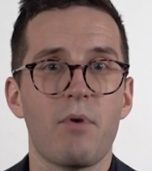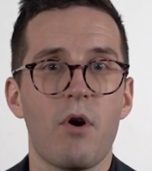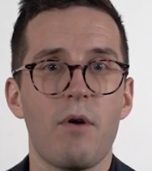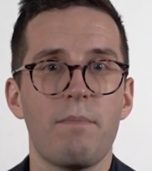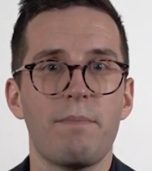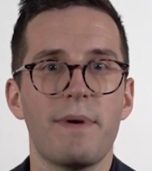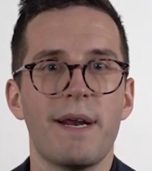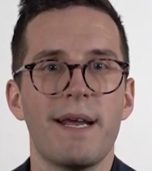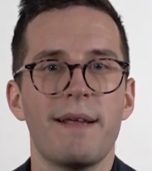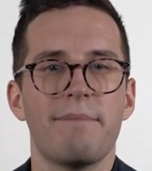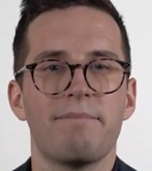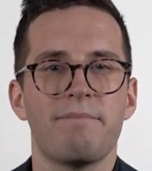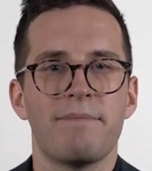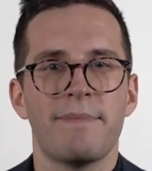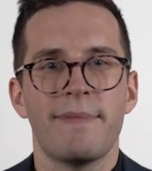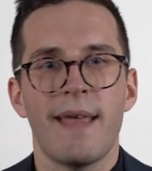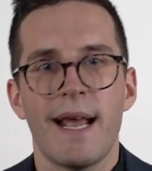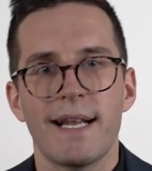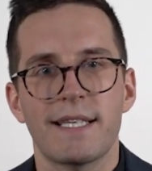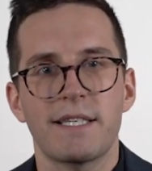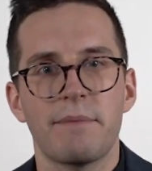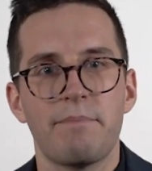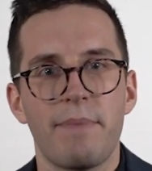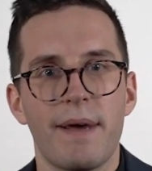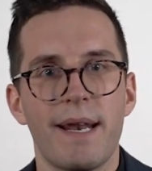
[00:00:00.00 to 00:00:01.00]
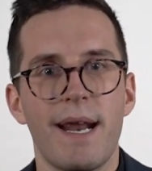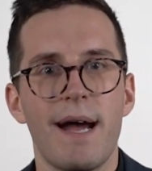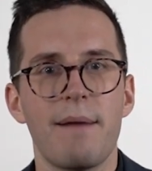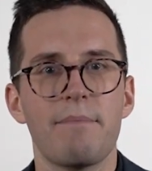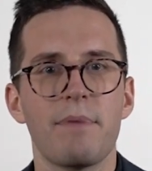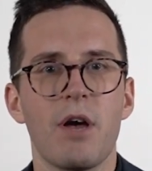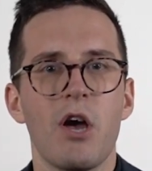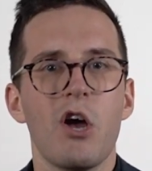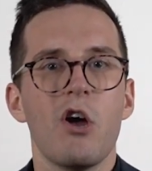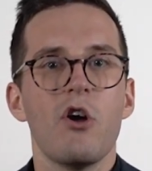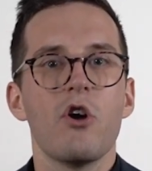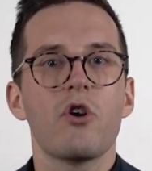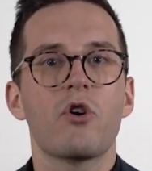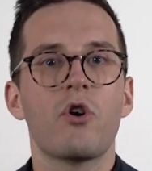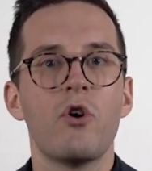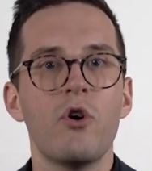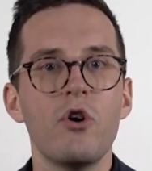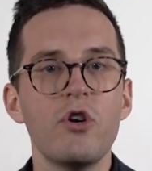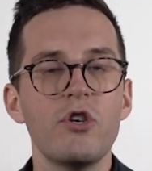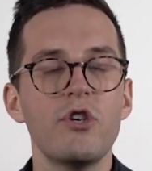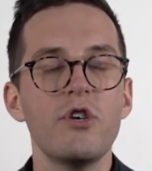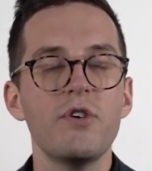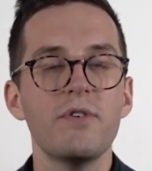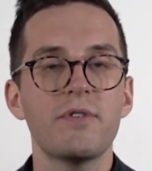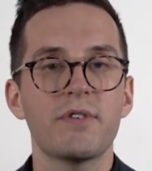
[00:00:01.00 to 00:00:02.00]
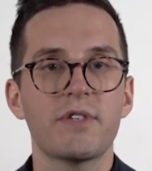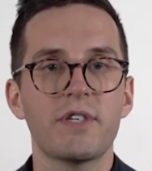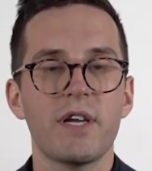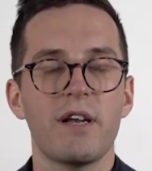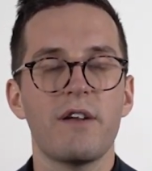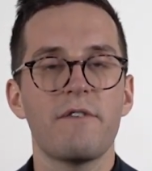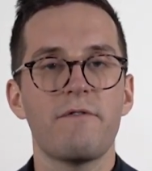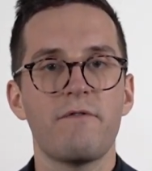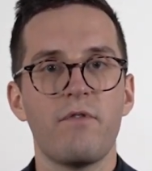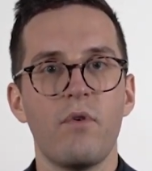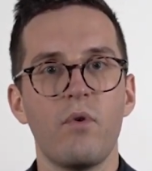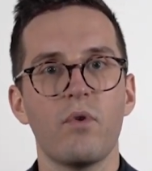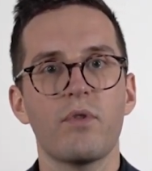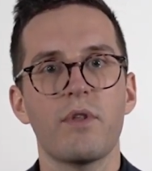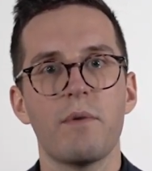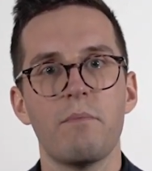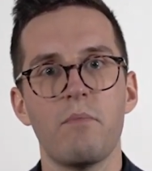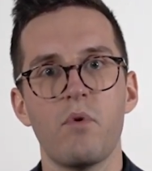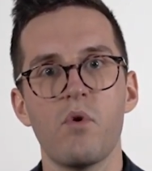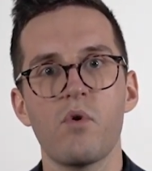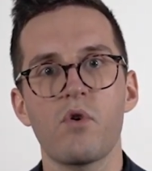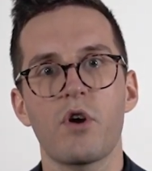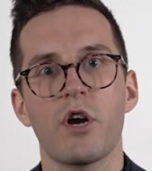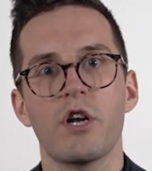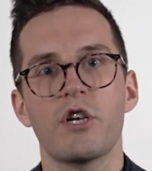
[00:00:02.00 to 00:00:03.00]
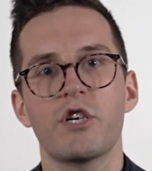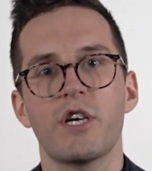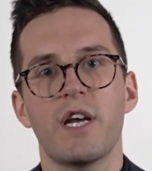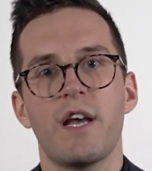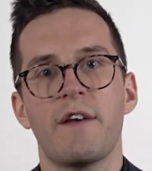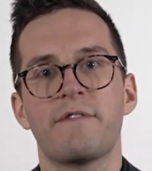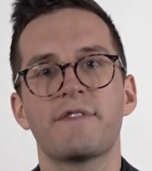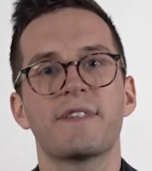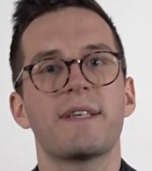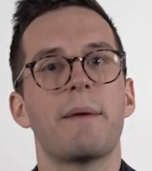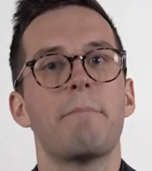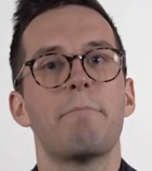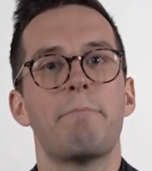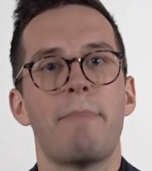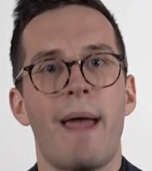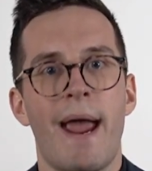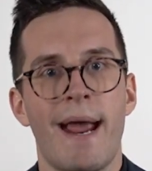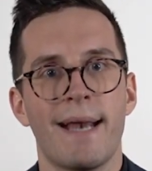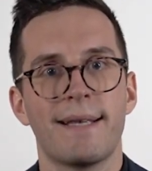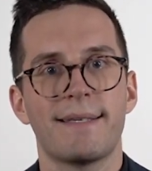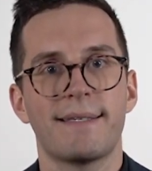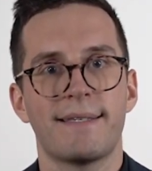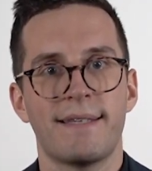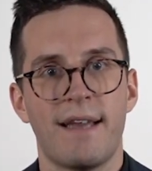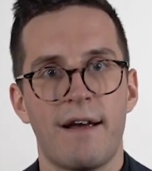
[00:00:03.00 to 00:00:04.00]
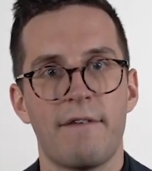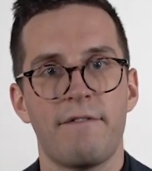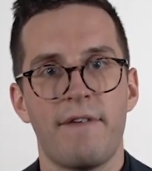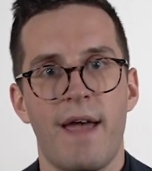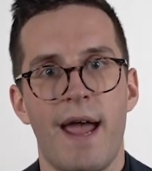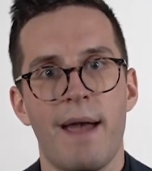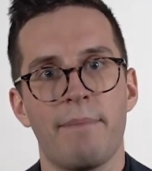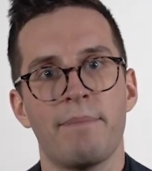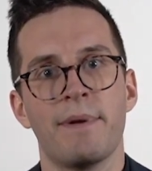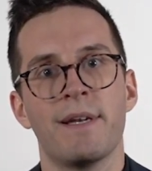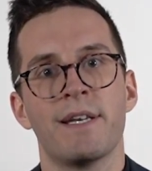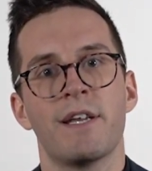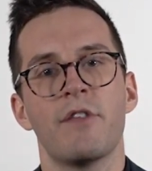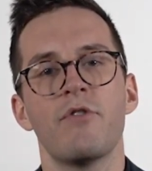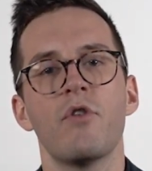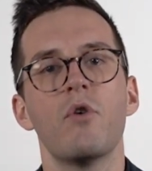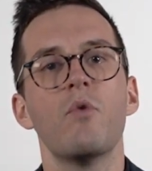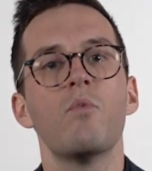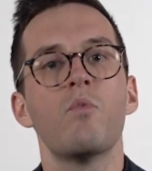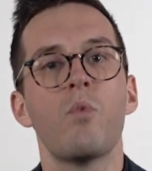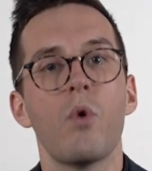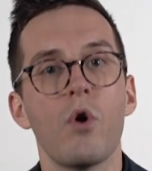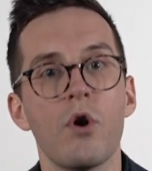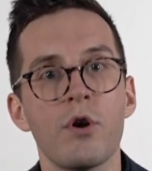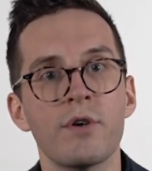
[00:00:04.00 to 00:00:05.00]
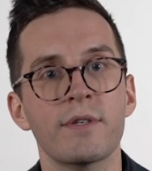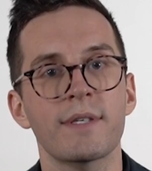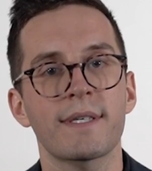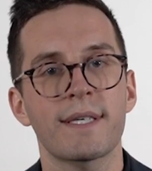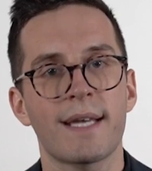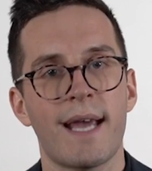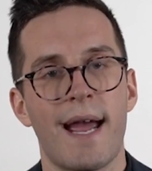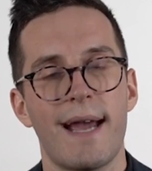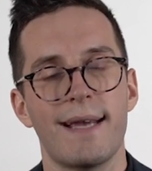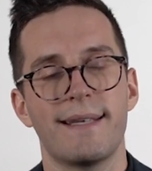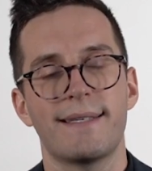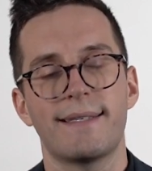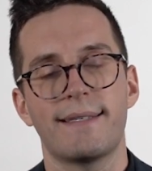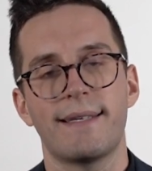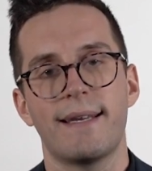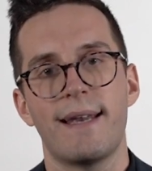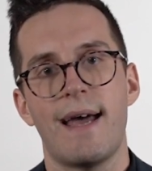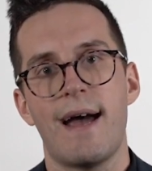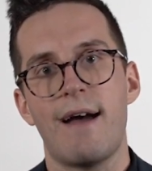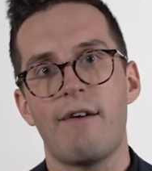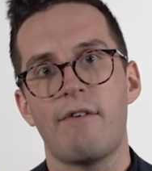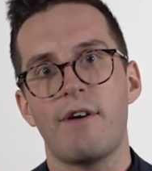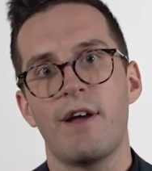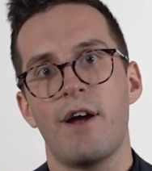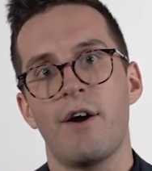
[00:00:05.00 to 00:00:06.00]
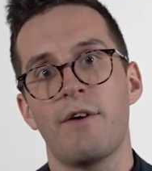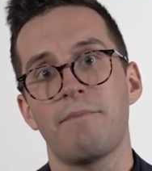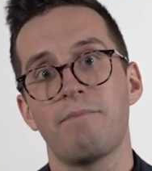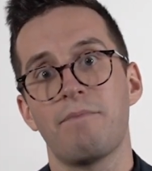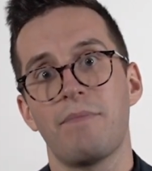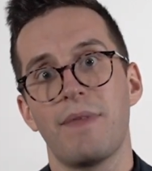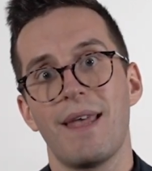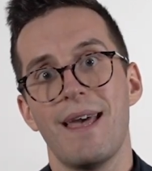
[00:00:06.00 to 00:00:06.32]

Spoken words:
property, that's a bit up. Could you still afford the mortgage if some bad stuff happened in the worst case scenario?